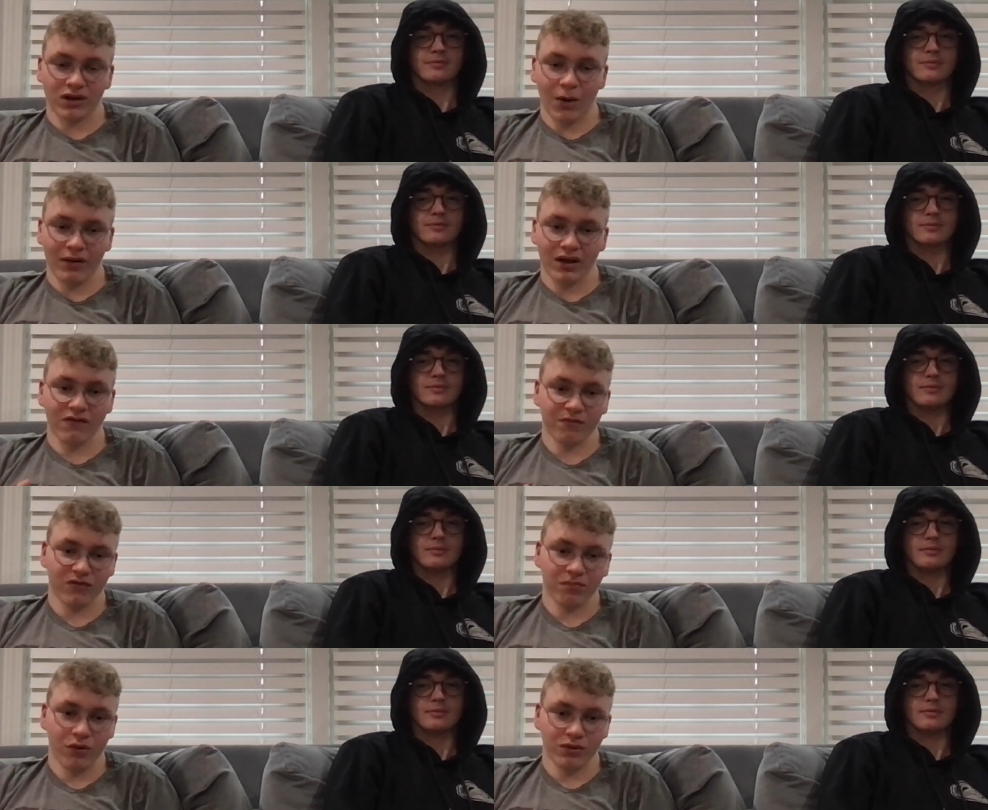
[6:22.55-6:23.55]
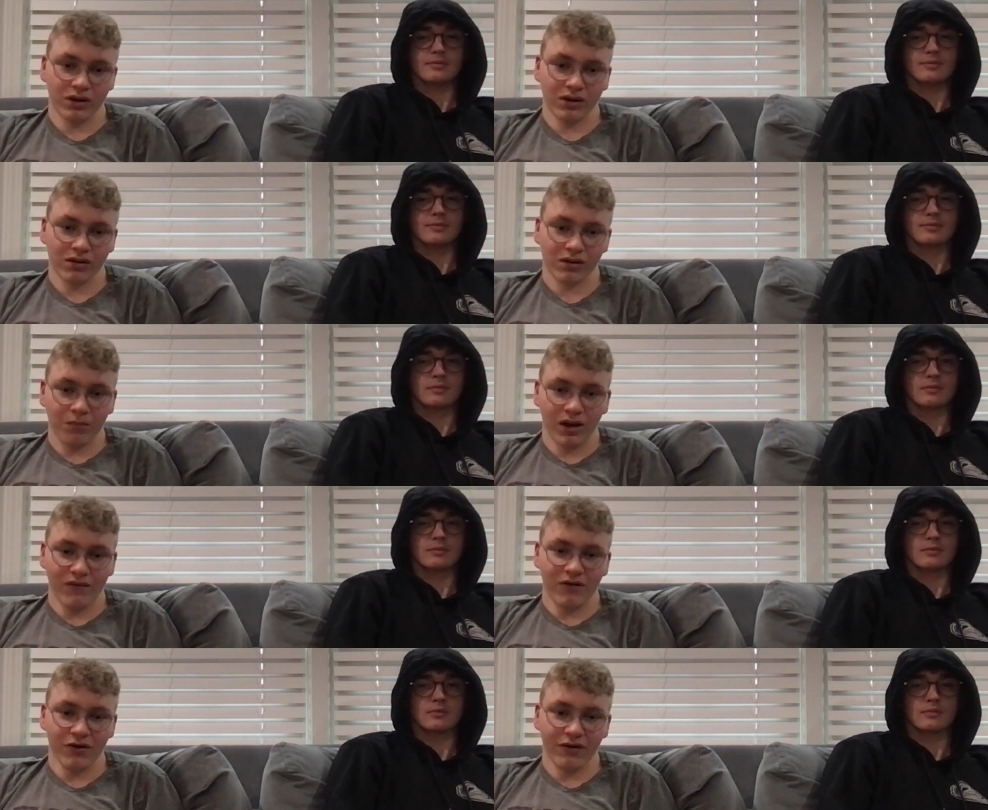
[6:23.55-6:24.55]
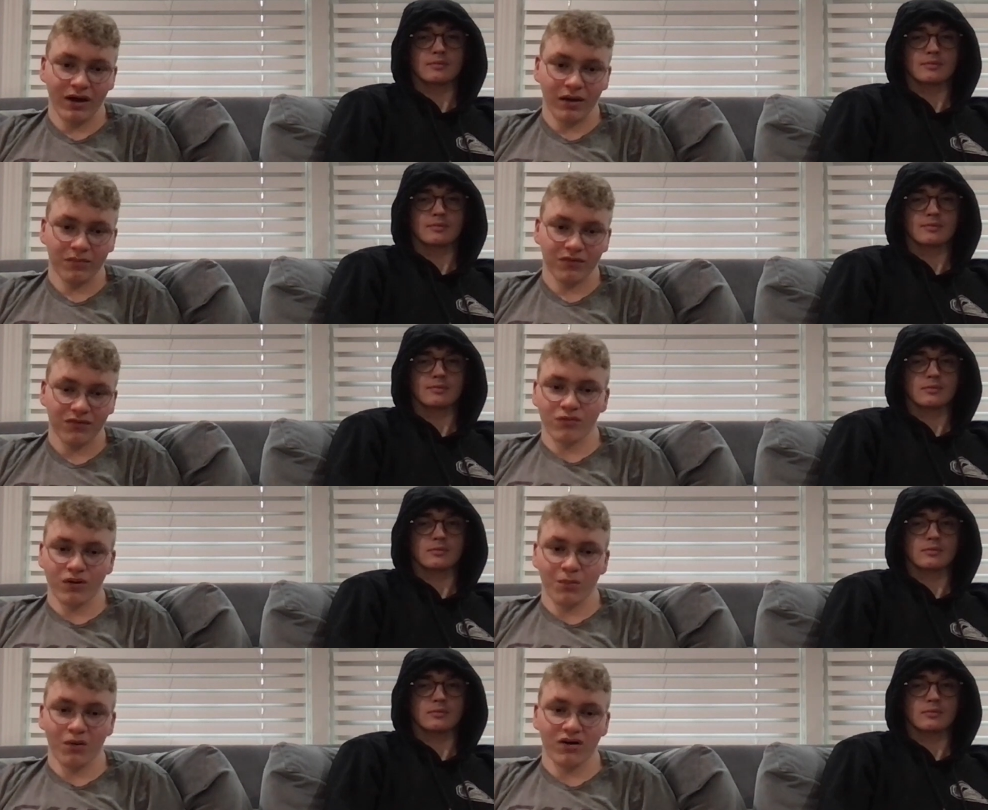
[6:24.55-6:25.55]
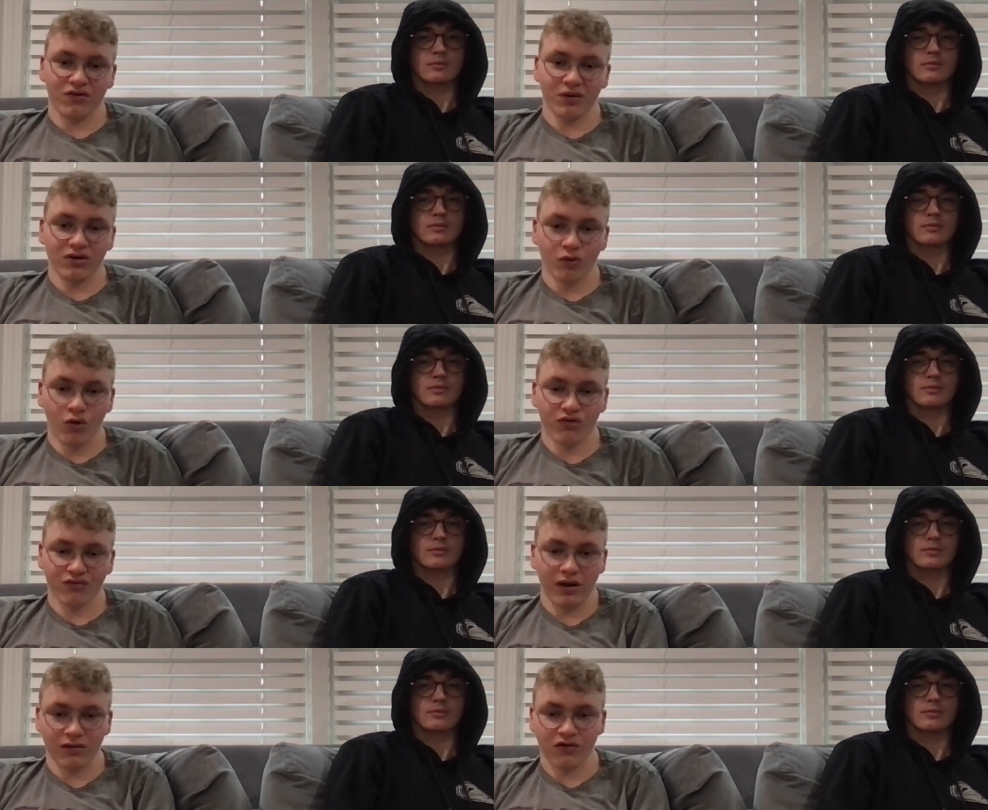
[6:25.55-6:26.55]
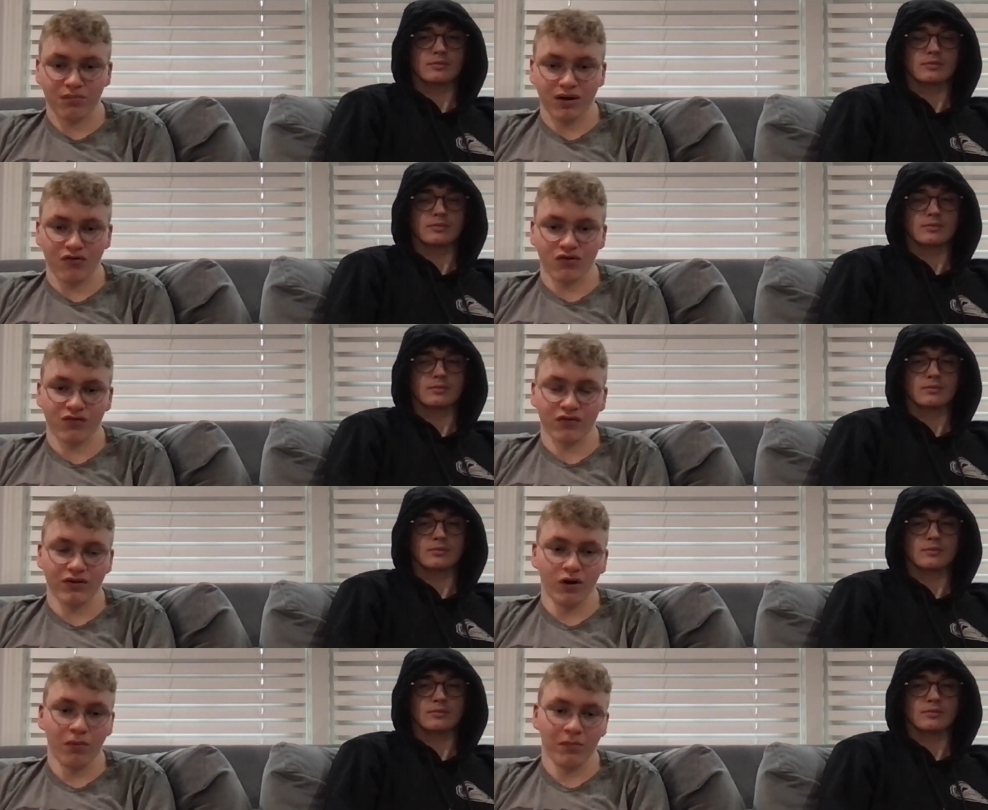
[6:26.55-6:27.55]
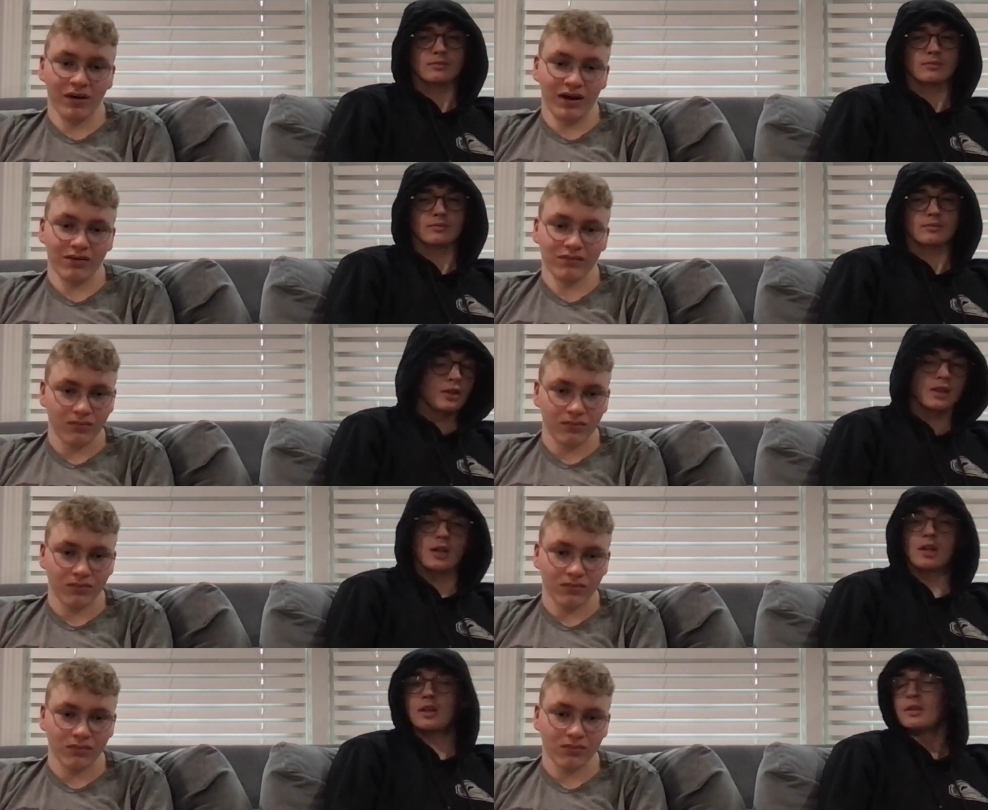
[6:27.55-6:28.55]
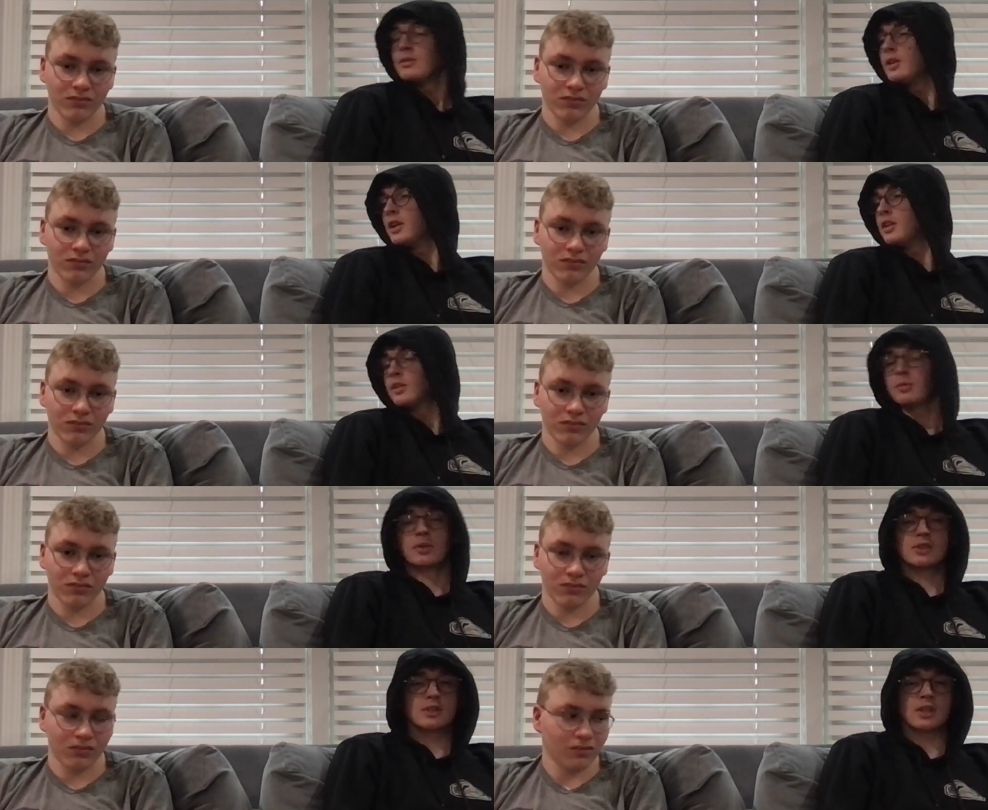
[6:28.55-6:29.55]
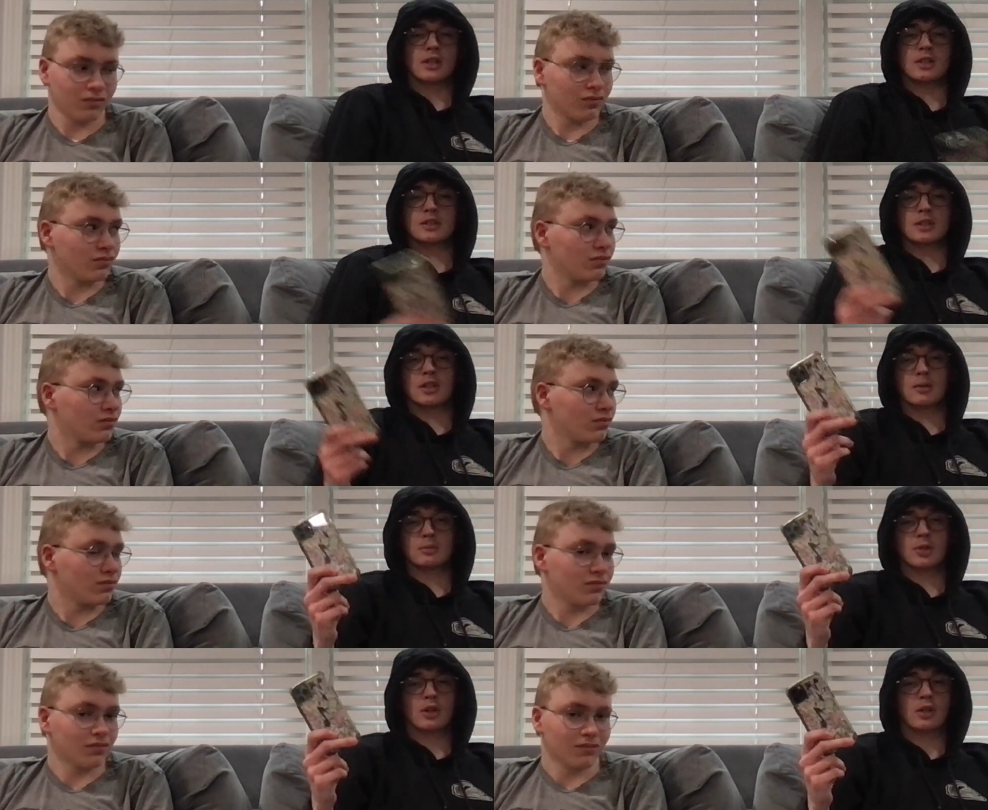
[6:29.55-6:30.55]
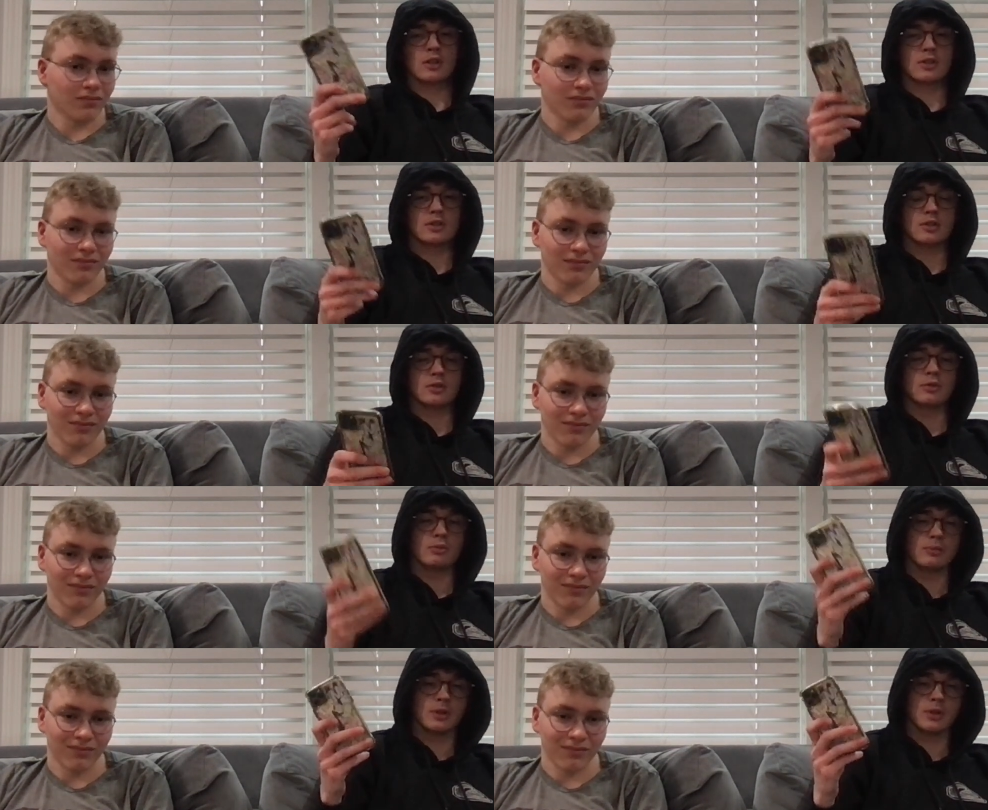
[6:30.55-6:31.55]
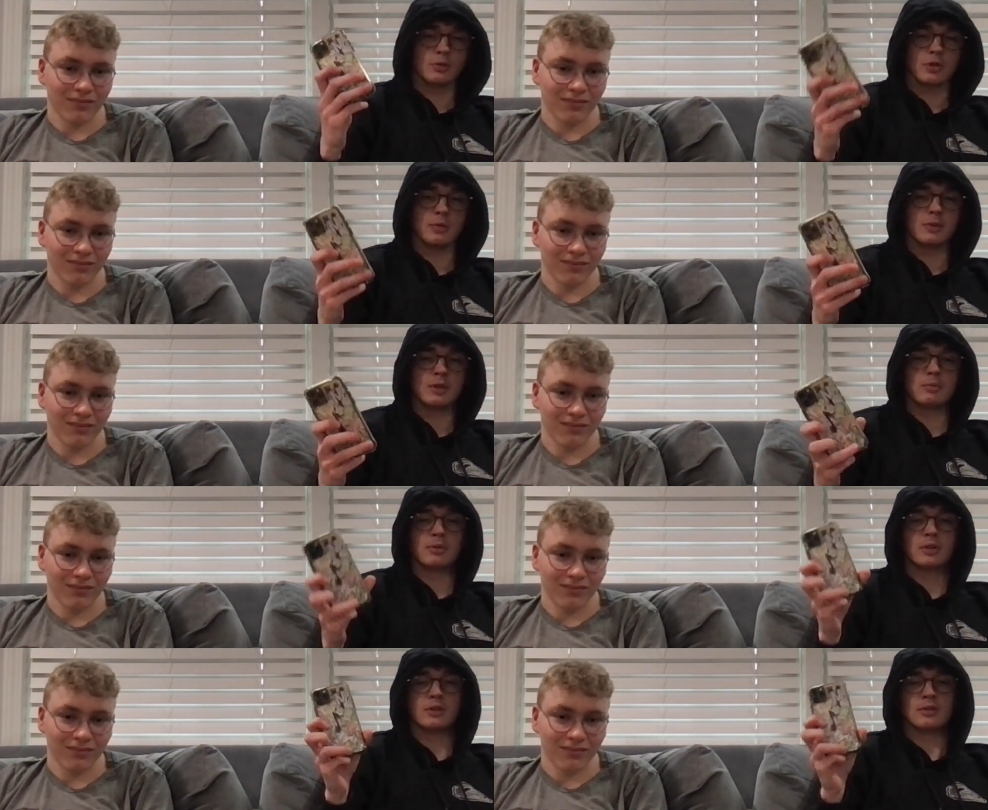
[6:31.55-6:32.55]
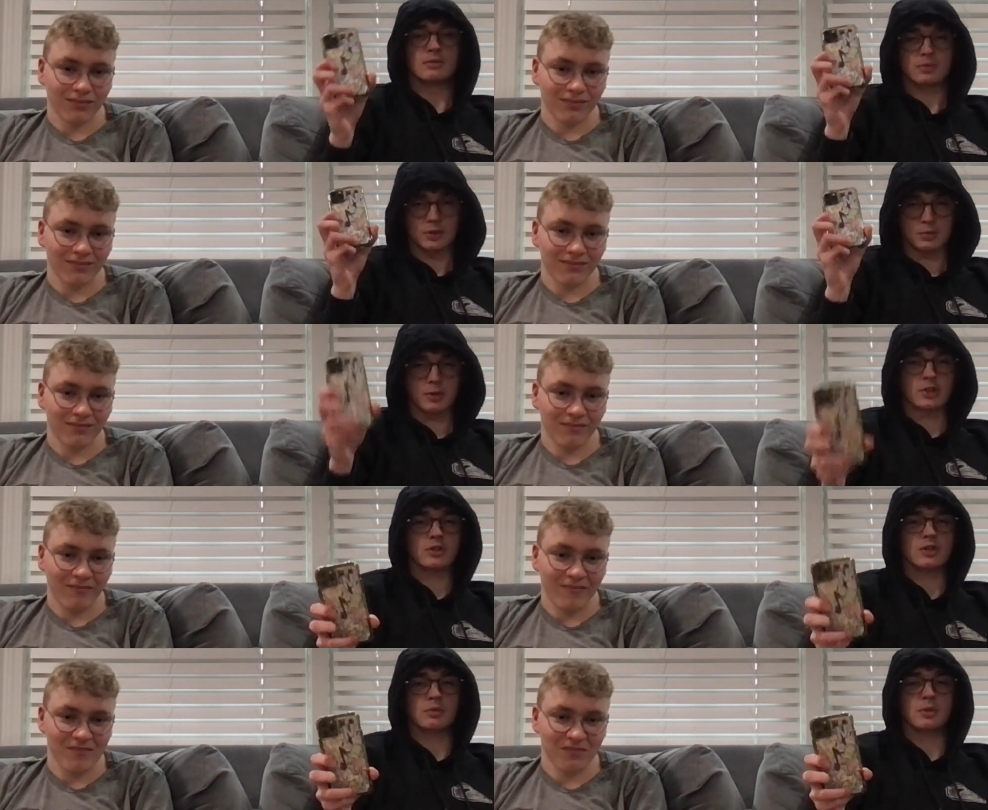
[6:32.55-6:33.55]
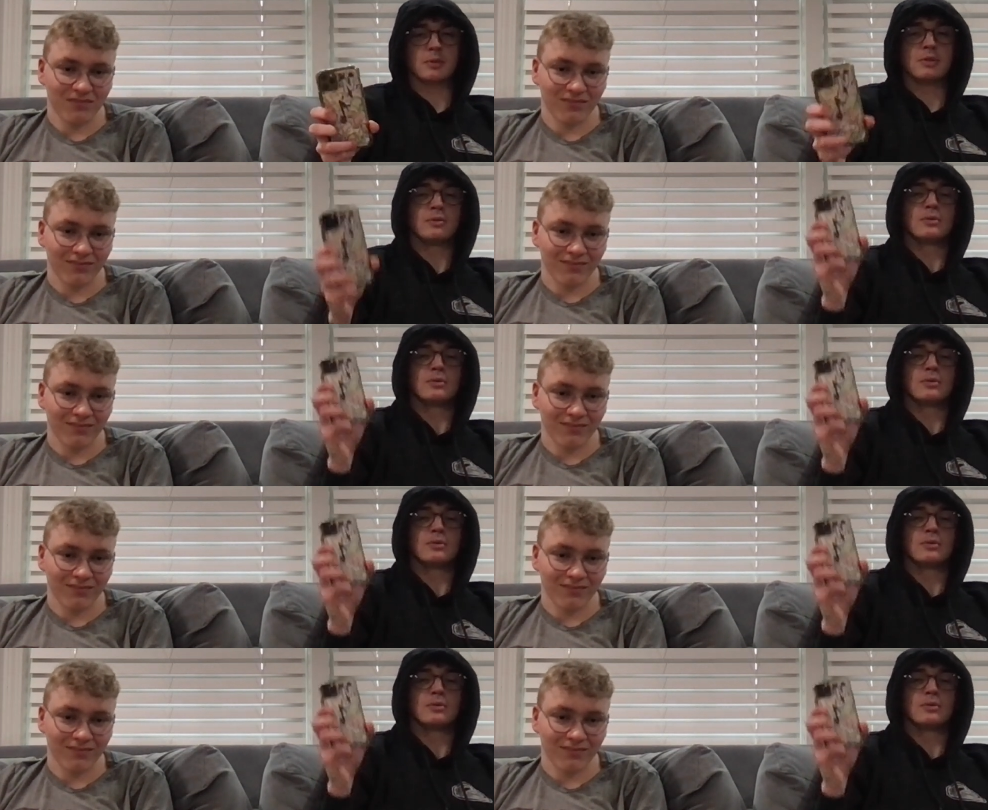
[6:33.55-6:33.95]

Speaker 1: that we get from smoking, playing video games. We want to indulge in those pleasures for the dopamine.
Speaker 2: Yeah, and the worst thing is, and I'm talking to men and women, but especially the women,